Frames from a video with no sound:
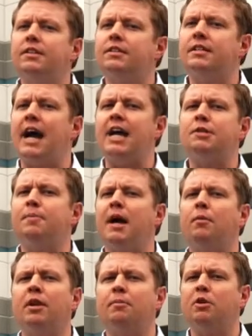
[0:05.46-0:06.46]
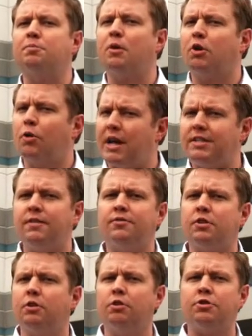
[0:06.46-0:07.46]
at the science behind one of the most progressive
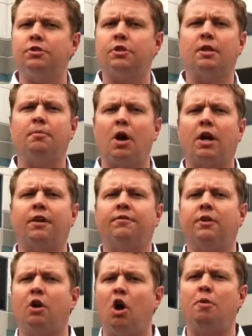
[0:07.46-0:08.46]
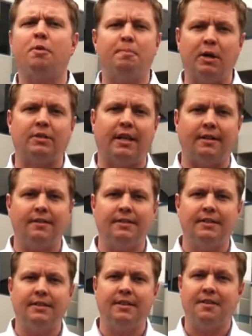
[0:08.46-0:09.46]
solutions on the market for your home or building.
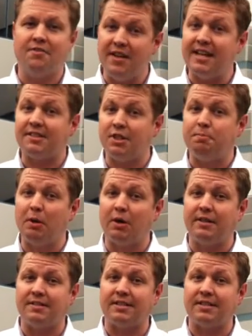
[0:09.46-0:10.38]
This is Building